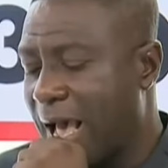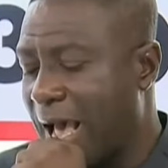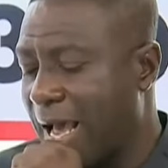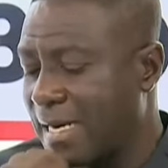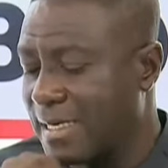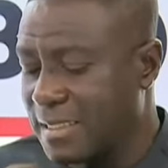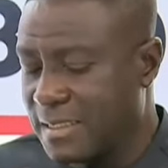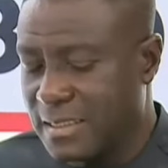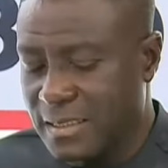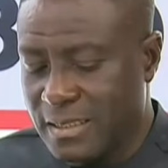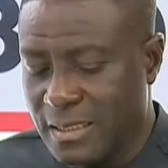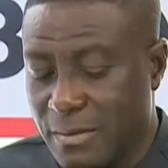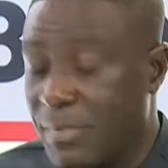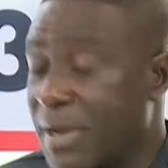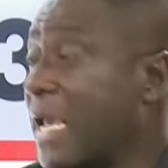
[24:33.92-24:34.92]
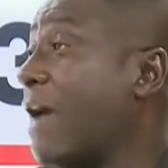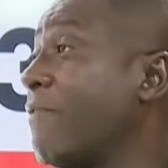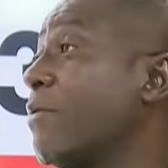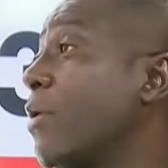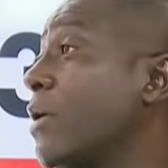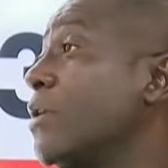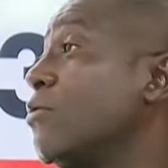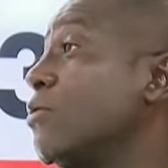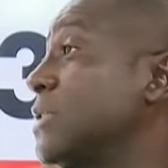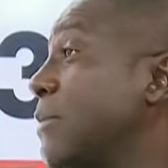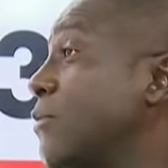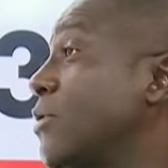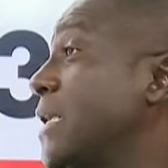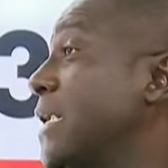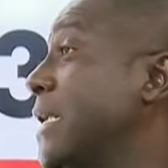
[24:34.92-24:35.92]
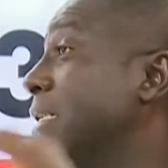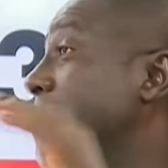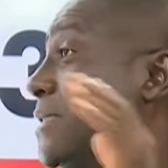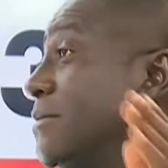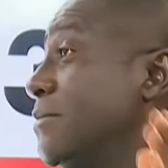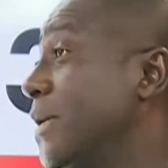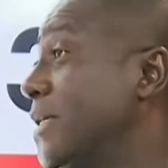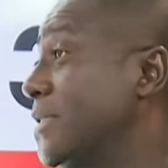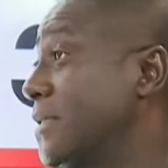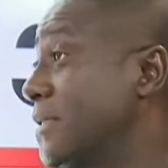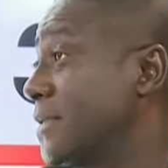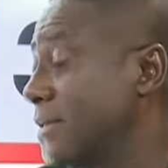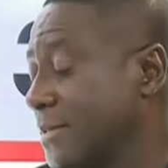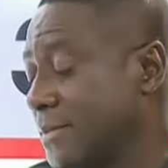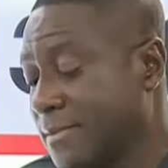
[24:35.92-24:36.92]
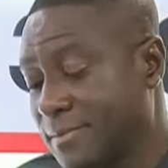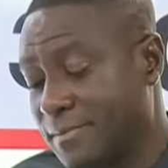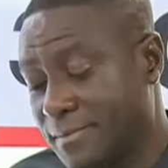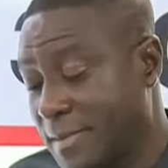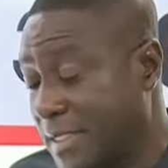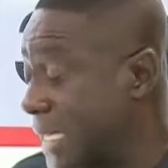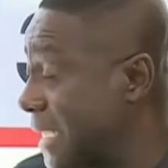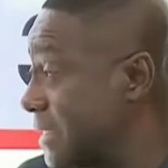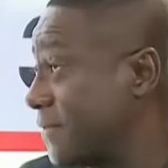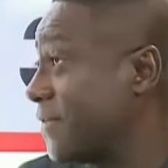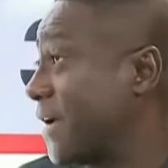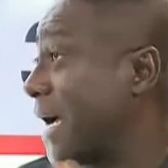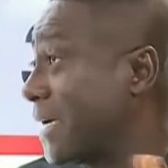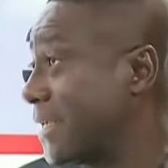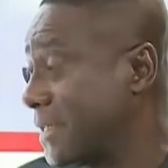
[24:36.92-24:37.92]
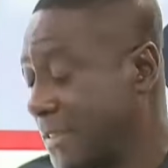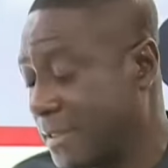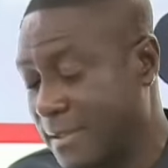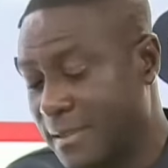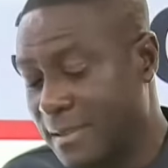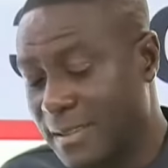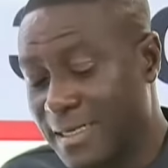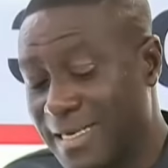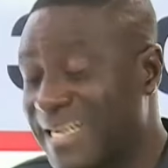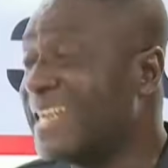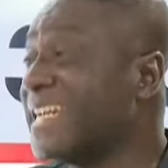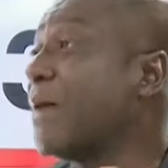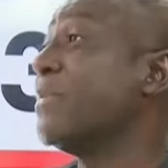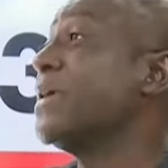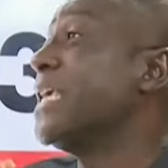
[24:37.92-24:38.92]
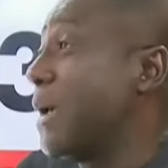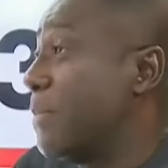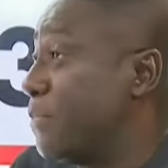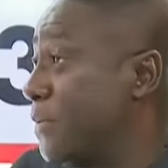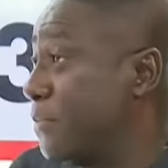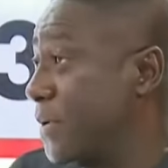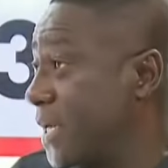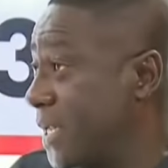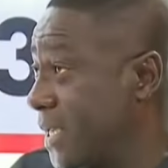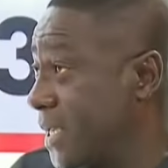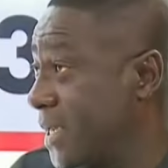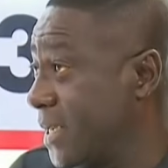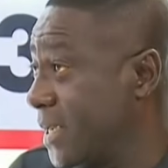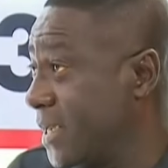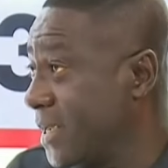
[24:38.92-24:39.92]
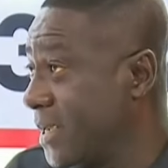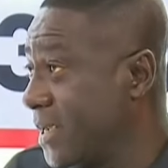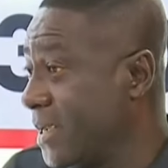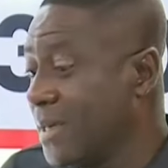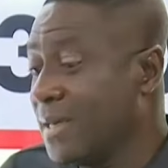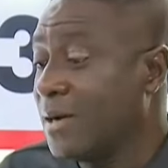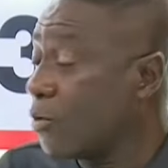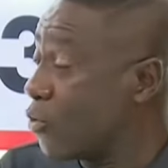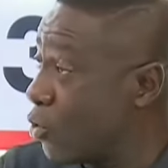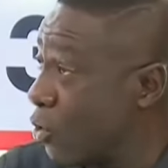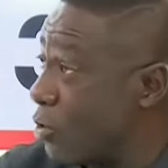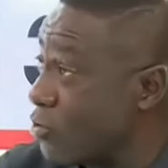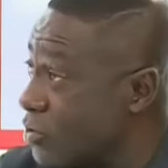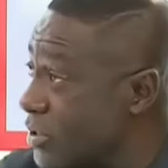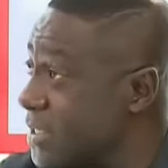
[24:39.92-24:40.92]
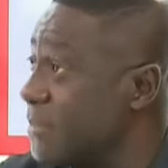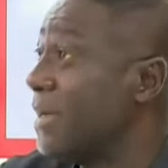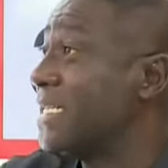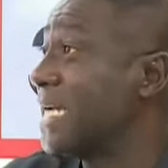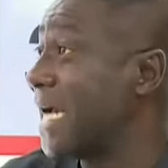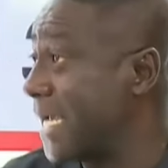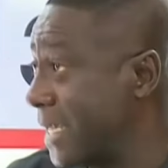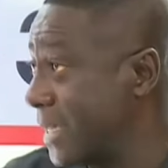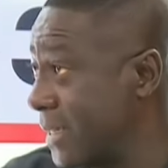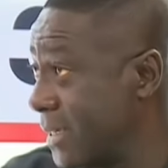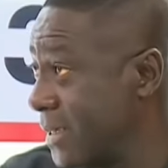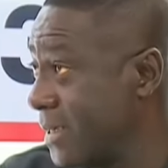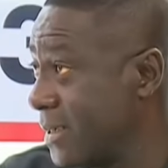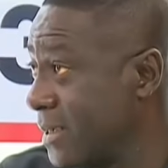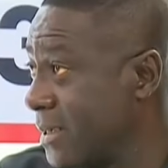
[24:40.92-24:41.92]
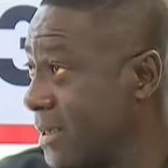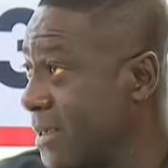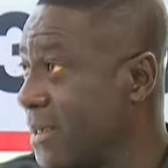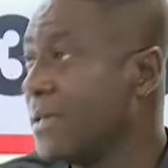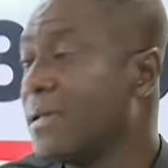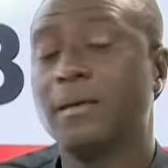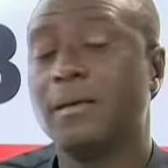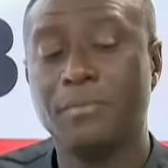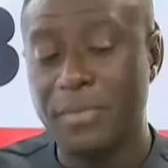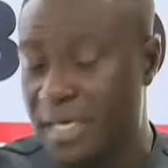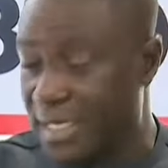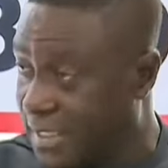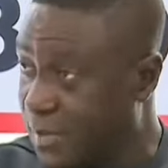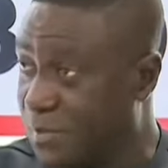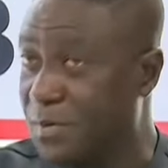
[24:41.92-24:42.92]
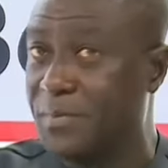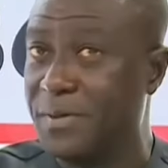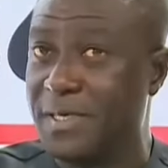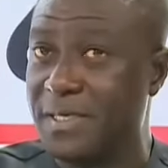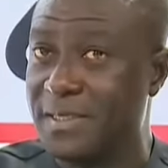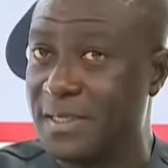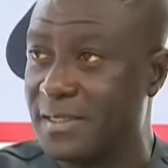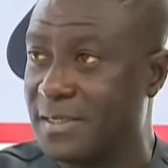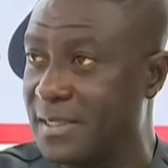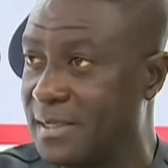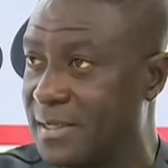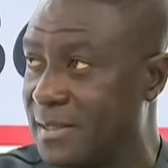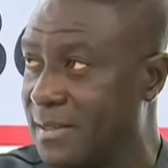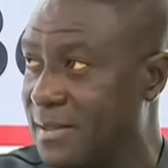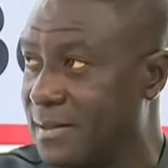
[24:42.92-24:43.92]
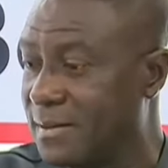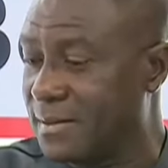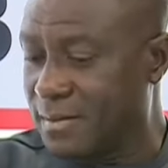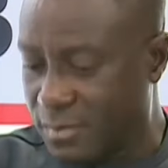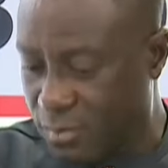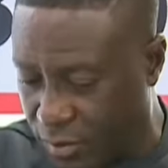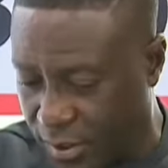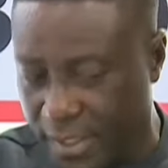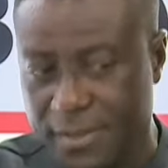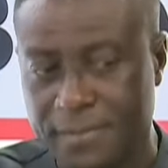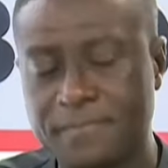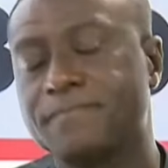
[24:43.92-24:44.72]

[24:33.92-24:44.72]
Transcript: And me, everybody knows I'm not an NDC person. And that's a fact. Nami MPP ni. Kronunti Mejai. Medase. Me CPP din say. Okay.